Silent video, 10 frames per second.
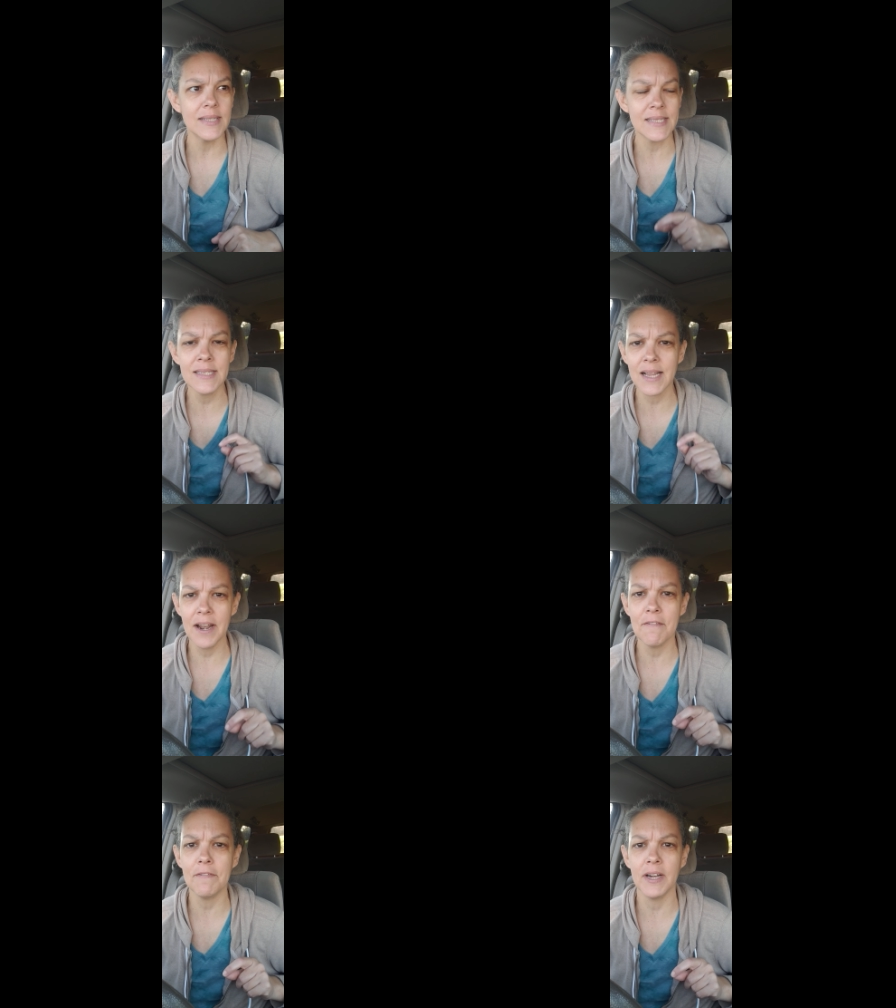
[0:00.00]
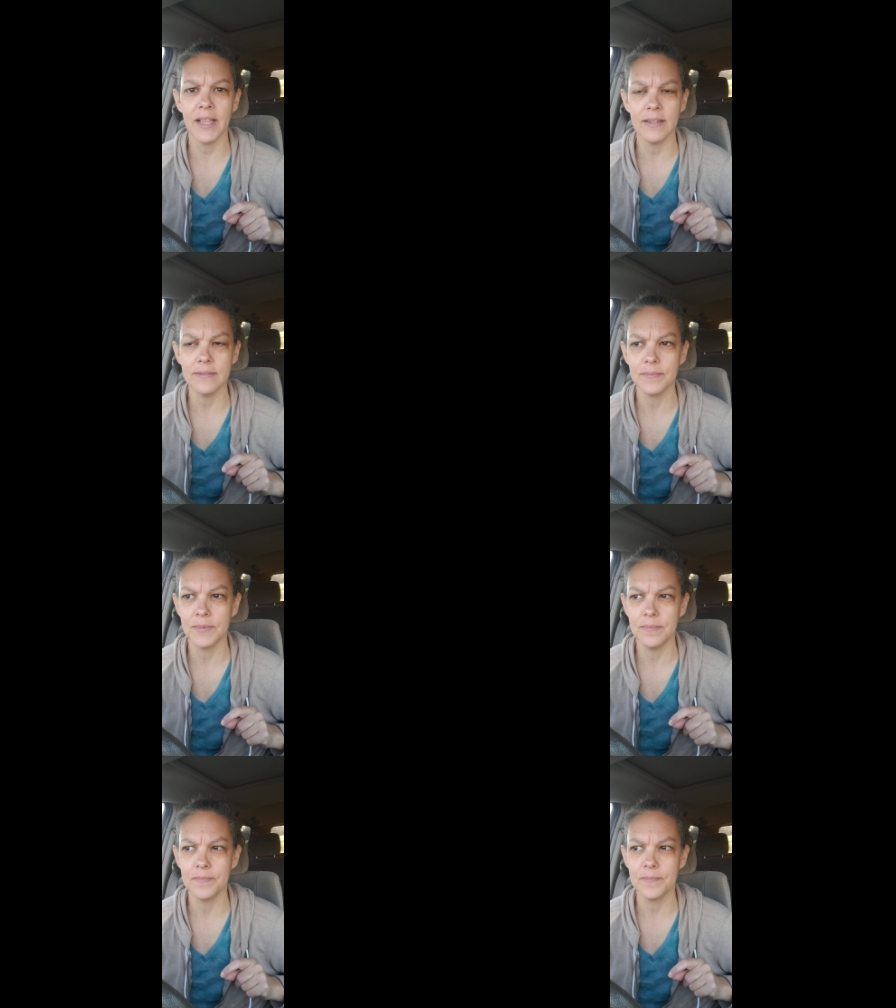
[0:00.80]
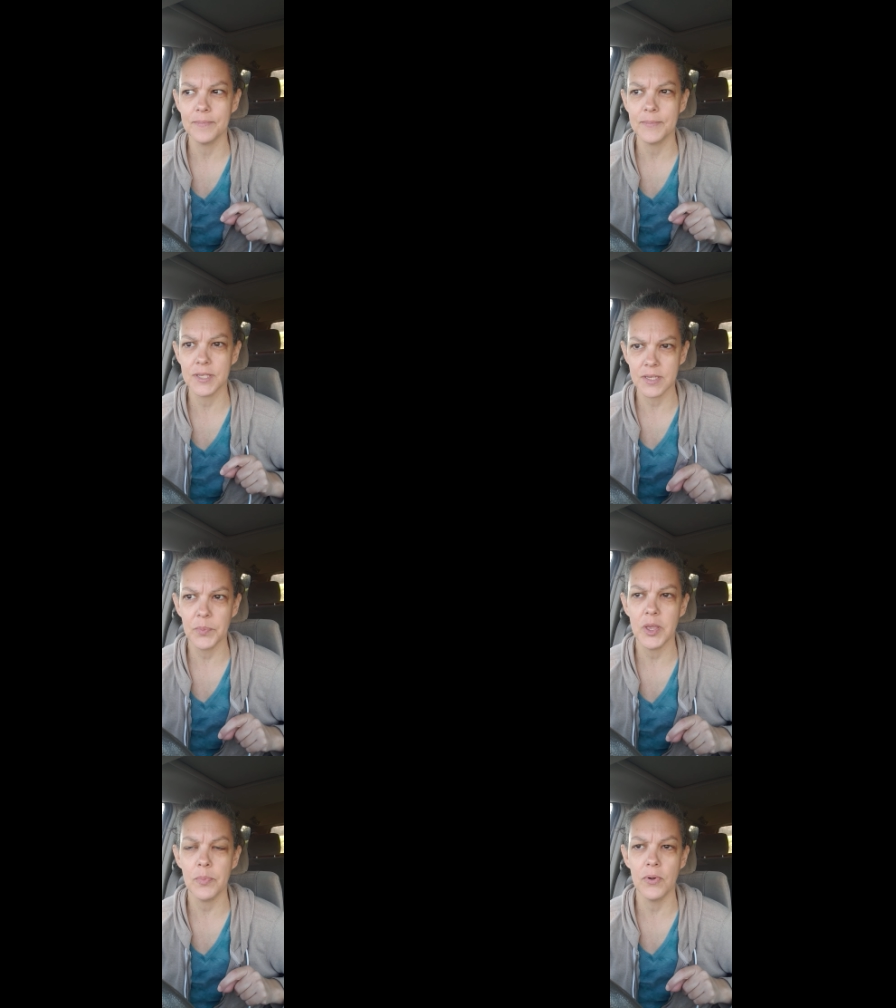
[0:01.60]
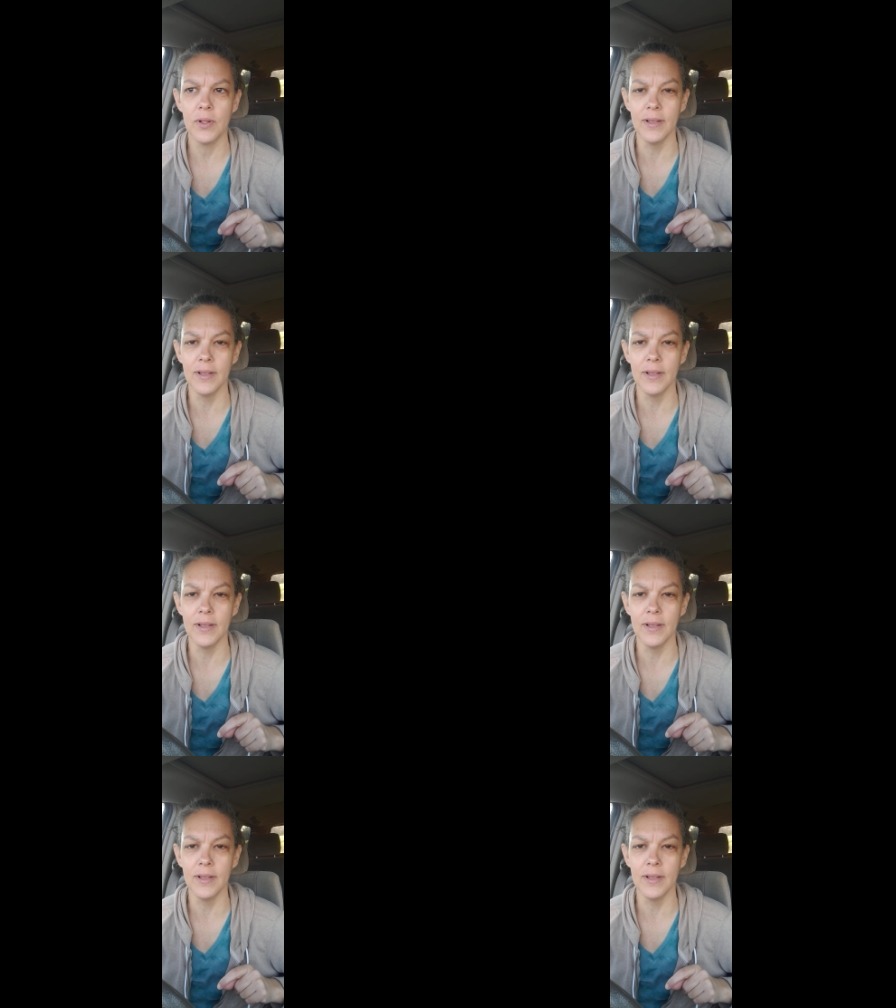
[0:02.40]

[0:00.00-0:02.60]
This is kind of funny to some people